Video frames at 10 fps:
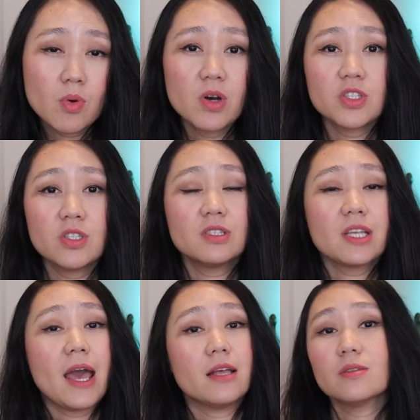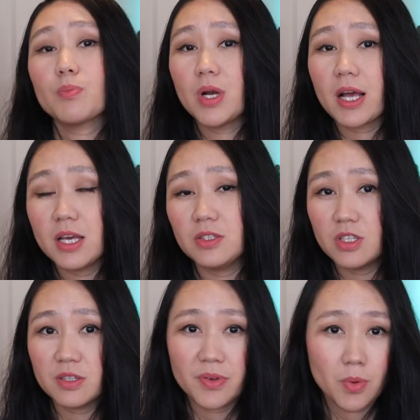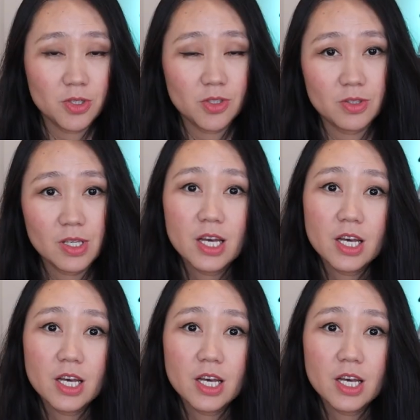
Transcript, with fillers: questions and product case interview questions.